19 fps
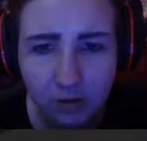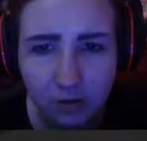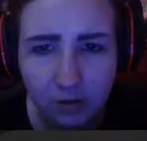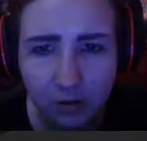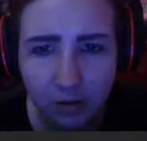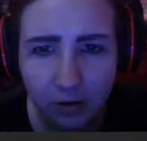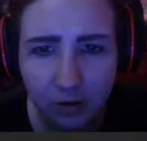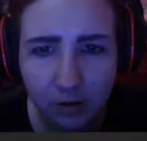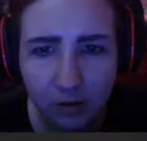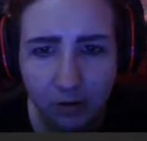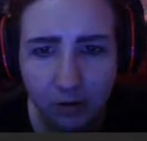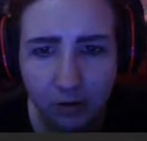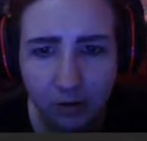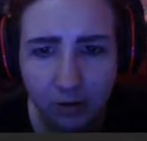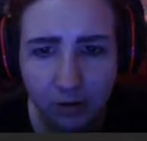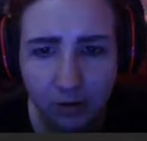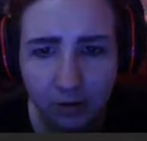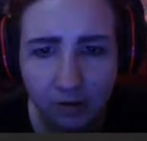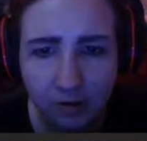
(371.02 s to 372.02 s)

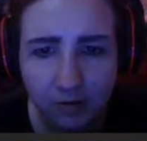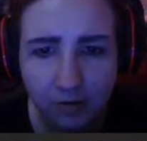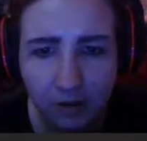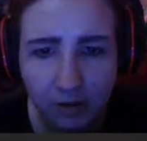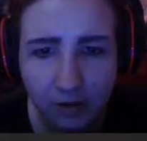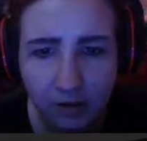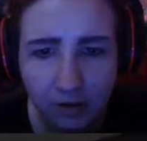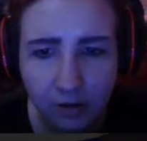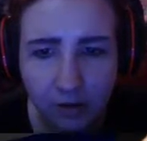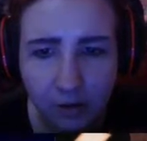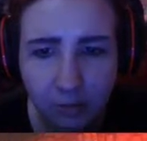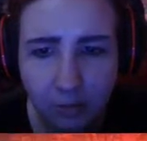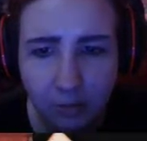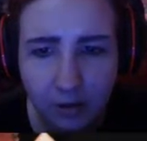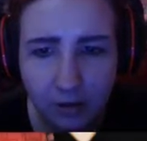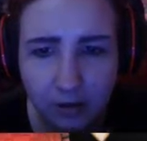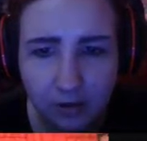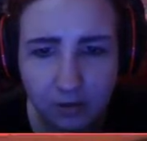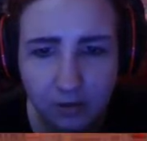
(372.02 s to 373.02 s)
the set that
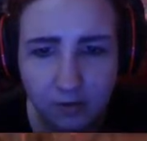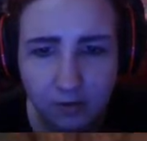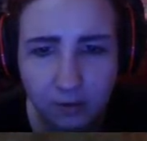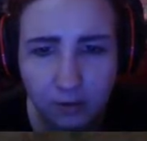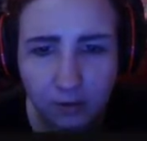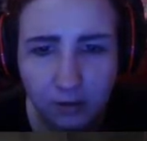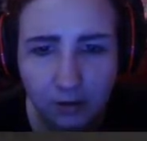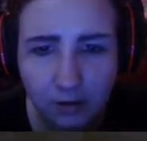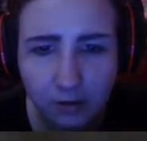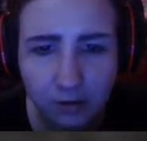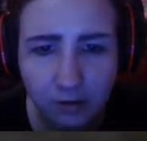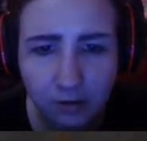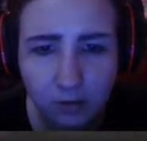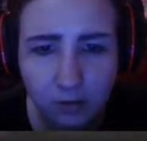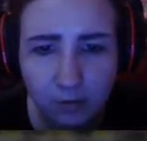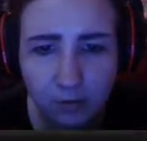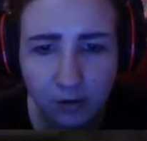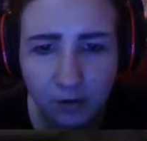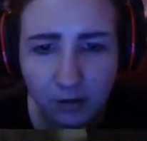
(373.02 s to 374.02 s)
Obake is going to
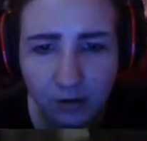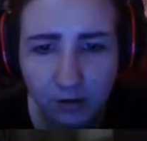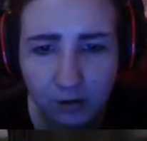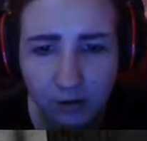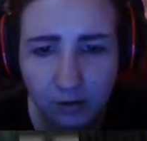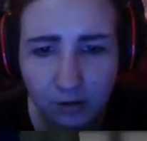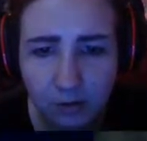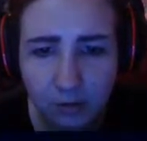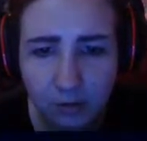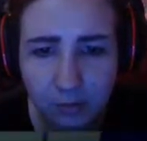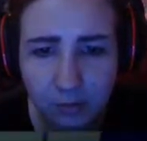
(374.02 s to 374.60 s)
include with the